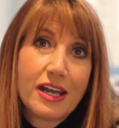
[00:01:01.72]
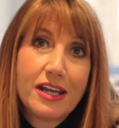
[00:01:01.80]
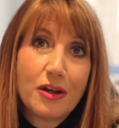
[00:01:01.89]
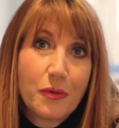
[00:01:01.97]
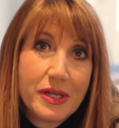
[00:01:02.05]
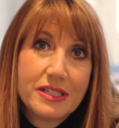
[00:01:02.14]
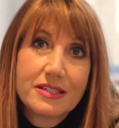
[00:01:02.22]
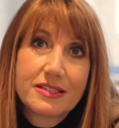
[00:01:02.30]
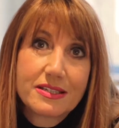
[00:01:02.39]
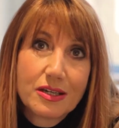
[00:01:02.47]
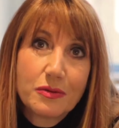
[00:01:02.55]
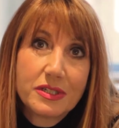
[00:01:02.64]
day in a winter
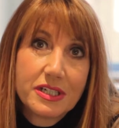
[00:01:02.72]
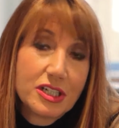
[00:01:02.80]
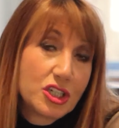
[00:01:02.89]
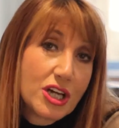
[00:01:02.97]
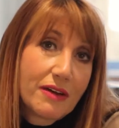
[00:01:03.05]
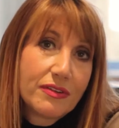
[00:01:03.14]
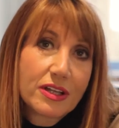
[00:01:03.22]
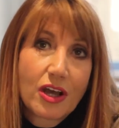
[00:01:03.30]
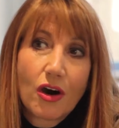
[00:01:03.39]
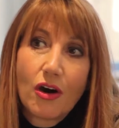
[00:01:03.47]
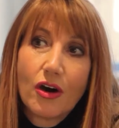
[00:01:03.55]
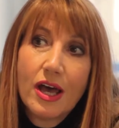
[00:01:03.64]
suit in a travel
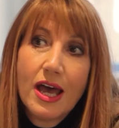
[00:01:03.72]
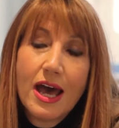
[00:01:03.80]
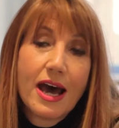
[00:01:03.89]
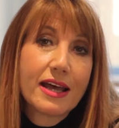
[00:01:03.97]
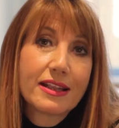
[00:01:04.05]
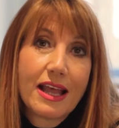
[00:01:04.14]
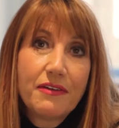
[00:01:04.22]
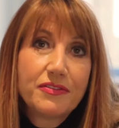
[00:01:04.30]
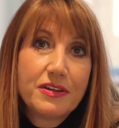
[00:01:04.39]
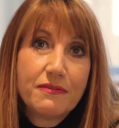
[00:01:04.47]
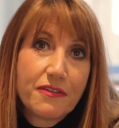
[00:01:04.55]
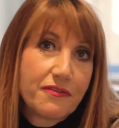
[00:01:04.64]
cot and left
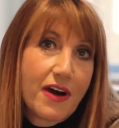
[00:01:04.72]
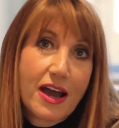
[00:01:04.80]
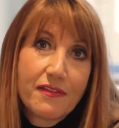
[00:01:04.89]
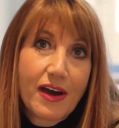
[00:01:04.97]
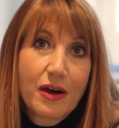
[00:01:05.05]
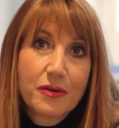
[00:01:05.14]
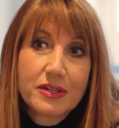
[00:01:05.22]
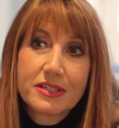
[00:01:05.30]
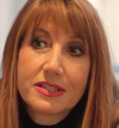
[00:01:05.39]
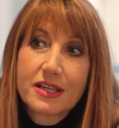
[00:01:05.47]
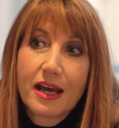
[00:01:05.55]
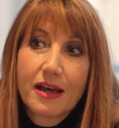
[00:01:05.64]
him for 5
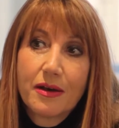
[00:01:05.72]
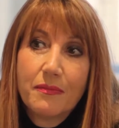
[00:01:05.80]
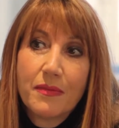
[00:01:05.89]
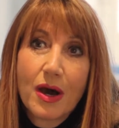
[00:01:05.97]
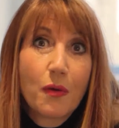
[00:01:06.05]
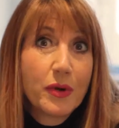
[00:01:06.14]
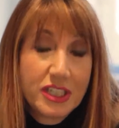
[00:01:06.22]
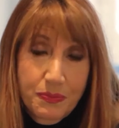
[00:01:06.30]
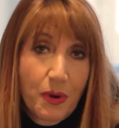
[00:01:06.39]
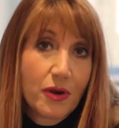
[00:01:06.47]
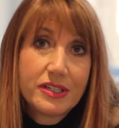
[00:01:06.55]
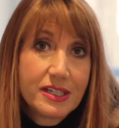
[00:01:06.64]
hours, at which
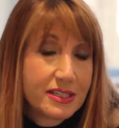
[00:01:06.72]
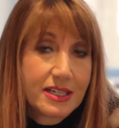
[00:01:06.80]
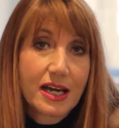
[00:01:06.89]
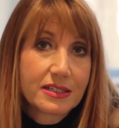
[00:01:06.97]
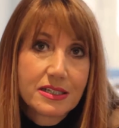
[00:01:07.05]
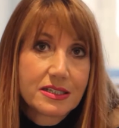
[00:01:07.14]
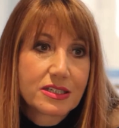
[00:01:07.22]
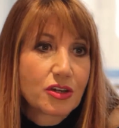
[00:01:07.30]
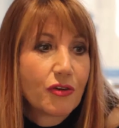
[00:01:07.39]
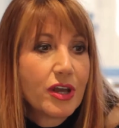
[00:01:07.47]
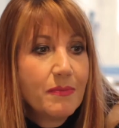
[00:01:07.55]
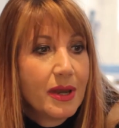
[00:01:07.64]
point he started
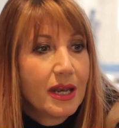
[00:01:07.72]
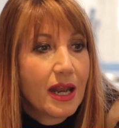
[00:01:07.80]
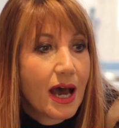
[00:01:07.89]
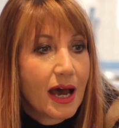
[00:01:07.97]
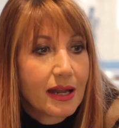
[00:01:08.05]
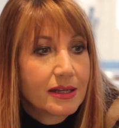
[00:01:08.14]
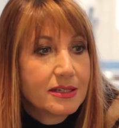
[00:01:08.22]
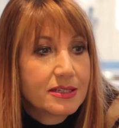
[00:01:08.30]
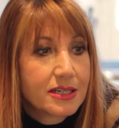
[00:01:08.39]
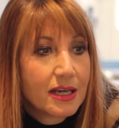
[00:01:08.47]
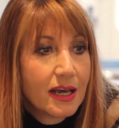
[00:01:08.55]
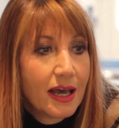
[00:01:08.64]
screaming
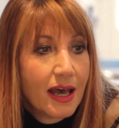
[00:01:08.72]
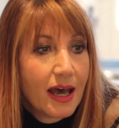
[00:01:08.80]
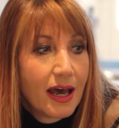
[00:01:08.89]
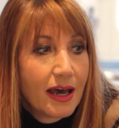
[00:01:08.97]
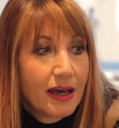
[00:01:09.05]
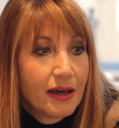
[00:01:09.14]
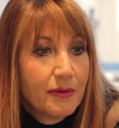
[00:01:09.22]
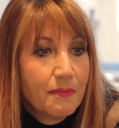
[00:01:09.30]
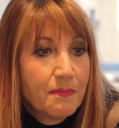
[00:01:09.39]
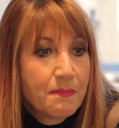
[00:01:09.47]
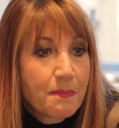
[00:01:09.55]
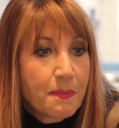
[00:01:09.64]
and
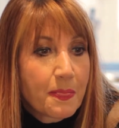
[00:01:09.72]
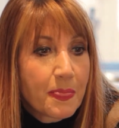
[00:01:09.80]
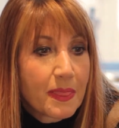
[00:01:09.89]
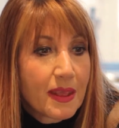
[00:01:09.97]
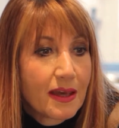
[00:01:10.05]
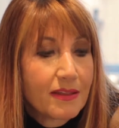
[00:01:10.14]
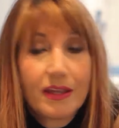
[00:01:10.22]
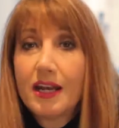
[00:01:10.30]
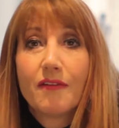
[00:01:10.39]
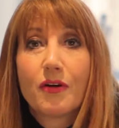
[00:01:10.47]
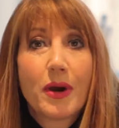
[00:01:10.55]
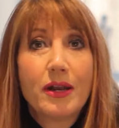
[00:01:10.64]
they
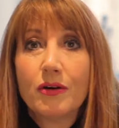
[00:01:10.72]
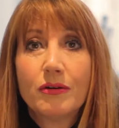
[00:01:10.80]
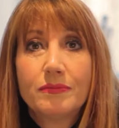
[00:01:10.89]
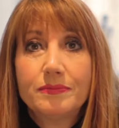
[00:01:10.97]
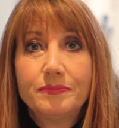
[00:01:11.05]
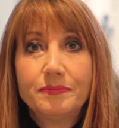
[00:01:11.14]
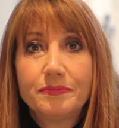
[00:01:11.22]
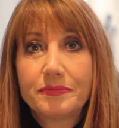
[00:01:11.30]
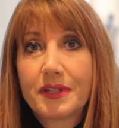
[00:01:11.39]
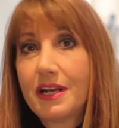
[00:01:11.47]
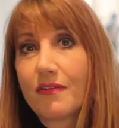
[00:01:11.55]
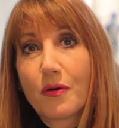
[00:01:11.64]
never went up.
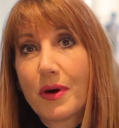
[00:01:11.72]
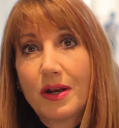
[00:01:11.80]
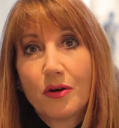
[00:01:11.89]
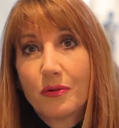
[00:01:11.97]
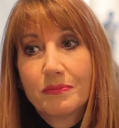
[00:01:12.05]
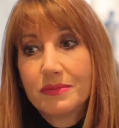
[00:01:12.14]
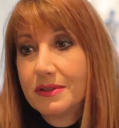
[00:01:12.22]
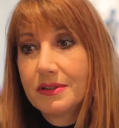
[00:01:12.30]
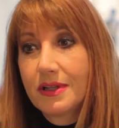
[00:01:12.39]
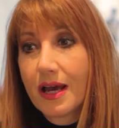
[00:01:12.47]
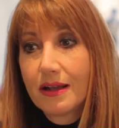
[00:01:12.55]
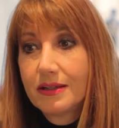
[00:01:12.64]
They never went up
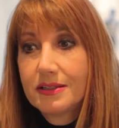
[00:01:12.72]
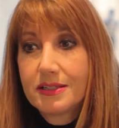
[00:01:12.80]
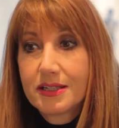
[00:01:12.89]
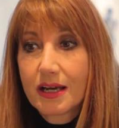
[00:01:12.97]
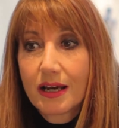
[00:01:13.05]
and